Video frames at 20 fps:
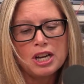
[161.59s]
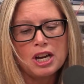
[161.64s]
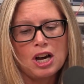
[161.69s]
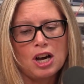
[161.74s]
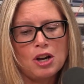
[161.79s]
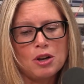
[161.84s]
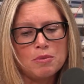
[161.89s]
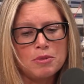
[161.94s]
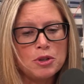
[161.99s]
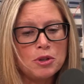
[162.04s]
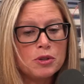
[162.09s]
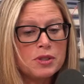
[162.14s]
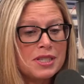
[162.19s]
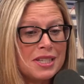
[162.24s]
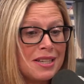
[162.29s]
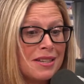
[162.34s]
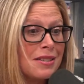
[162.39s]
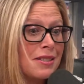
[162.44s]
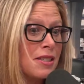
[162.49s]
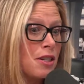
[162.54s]
You'll
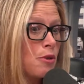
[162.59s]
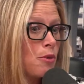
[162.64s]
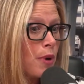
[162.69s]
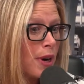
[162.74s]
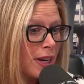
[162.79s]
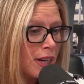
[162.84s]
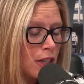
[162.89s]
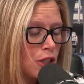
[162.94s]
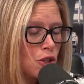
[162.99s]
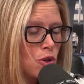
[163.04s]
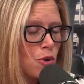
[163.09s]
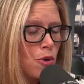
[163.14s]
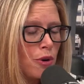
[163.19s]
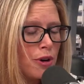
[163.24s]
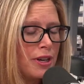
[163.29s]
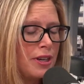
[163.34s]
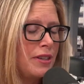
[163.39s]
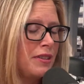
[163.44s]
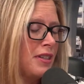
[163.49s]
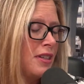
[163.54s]
see us in
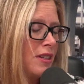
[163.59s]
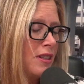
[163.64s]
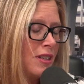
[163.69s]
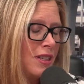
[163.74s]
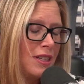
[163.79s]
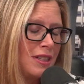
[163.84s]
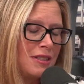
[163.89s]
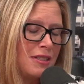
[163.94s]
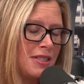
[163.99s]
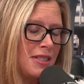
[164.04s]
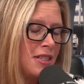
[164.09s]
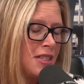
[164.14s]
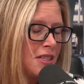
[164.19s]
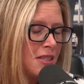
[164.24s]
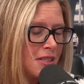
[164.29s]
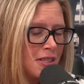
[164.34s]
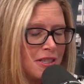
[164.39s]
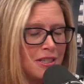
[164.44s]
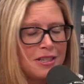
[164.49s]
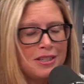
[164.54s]
regulatory in
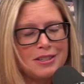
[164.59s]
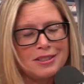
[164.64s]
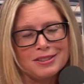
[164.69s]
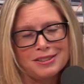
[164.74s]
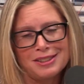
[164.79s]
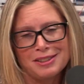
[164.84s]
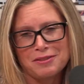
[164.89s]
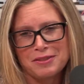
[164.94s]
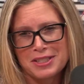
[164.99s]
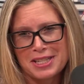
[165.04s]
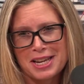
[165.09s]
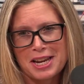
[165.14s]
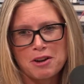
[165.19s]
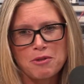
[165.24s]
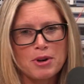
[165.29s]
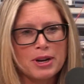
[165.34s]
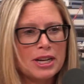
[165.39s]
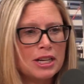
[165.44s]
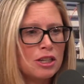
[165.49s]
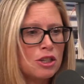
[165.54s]
CDC and FDA
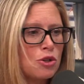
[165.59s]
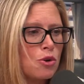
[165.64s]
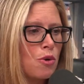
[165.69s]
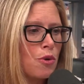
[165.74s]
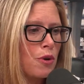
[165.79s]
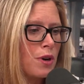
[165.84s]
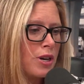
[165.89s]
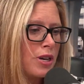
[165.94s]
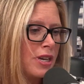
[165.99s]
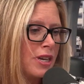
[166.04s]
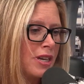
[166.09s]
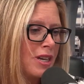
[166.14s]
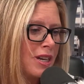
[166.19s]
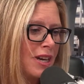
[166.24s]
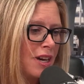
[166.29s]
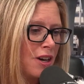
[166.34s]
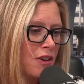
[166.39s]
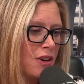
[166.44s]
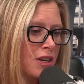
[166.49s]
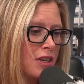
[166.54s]
regulatory
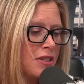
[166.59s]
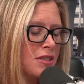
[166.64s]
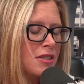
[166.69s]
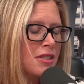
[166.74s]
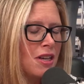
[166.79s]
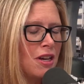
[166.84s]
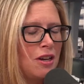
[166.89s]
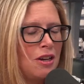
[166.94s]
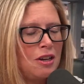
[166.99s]
areas.